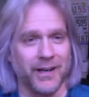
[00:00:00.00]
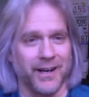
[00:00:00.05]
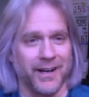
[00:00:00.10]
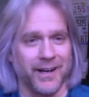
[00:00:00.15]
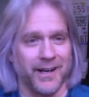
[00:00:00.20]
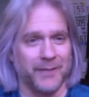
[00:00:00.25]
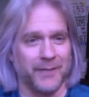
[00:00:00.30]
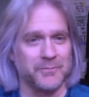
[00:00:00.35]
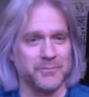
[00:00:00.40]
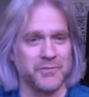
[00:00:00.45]

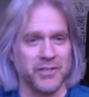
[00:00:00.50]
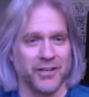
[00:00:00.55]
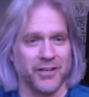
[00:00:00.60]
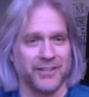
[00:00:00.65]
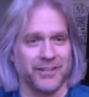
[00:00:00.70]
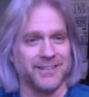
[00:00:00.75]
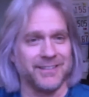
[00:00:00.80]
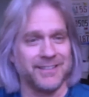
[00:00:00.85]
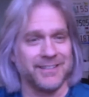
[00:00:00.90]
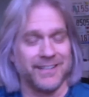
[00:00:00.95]
I'm
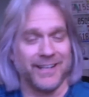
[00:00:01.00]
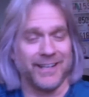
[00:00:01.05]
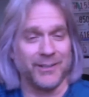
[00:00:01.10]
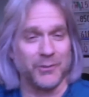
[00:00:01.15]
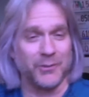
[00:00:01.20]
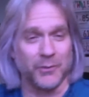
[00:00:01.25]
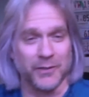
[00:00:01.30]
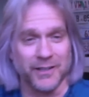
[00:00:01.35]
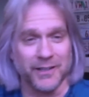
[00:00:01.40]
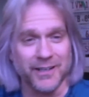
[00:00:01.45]
talking today
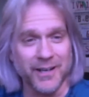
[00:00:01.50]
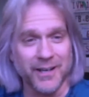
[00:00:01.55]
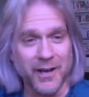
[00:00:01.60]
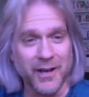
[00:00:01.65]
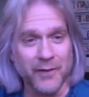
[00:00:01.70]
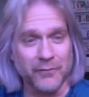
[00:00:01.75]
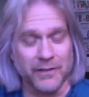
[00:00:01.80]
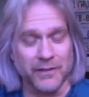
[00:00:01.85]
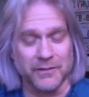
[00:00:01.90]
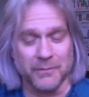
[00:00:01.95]
to a
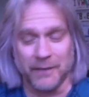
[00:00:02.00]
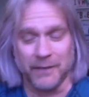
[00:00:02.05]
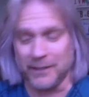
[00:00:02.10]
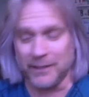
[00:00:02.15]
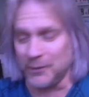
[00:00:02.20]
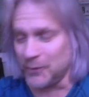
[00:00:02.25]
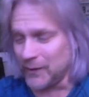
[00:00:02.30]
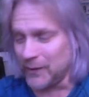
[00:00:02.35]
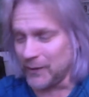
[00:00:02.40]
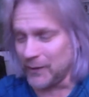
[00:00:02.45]
friend of
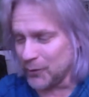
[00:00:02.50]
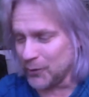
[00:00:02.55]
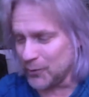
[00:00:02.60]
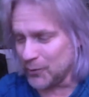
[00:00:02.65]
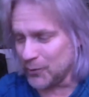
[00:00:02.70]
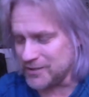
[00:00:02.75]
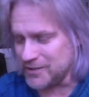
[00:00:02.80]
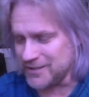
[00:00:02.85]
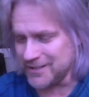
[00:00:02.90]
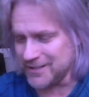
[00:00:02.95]
mine who I've
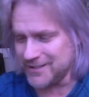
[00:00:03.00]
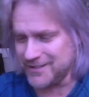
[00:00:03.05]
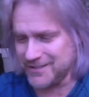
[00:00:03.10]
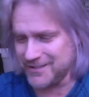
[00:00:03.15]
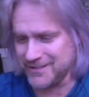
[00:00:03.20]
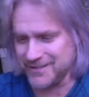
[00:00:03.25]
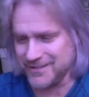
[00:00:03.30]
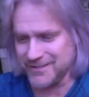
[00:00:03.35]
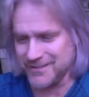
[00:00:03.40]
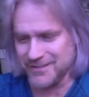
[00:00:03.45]
known
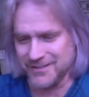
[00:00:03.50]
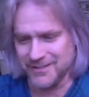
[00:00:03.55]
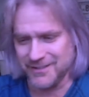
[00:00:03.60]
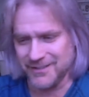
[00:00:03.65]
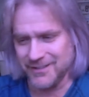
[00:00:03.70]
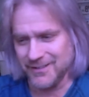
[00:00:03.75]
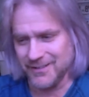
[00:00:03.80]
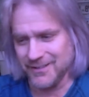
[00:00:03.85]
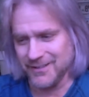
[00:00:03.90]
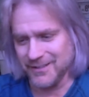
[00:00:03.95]
since,
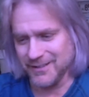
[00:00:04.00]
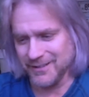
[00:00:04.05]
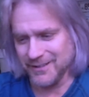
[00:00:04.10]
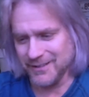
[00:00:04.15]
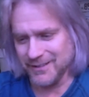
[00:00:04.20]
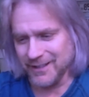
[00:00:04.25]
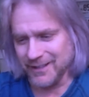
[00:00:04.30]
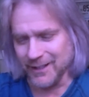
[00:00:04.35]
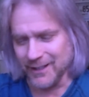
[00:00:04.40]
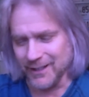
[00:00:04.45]

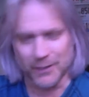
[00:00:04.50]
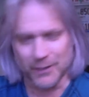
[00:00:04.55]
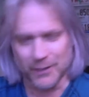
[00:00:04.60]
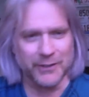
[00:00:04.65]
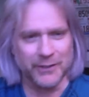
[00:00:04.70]
how long have I